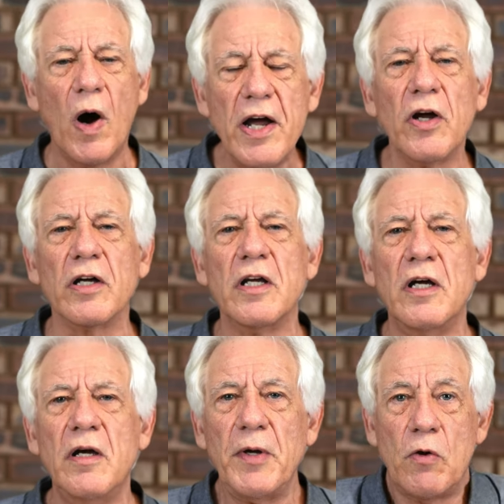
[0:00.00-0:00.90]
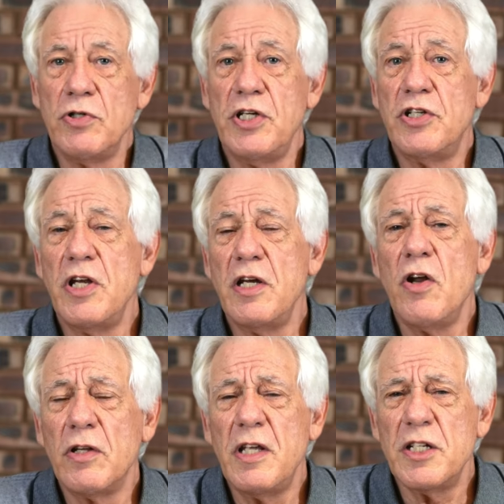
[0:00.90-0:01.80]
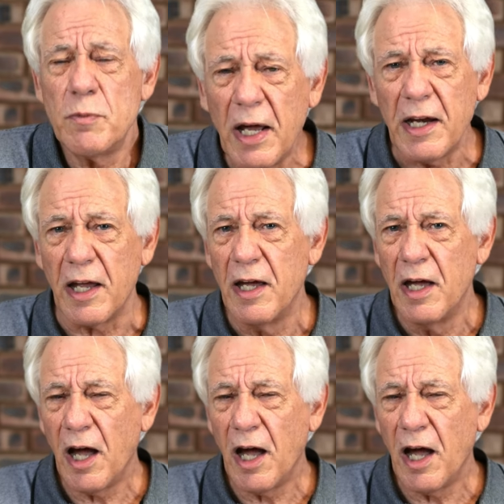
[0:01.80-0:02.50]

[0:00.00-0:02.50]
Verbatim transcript: Why not? Because it's not his money.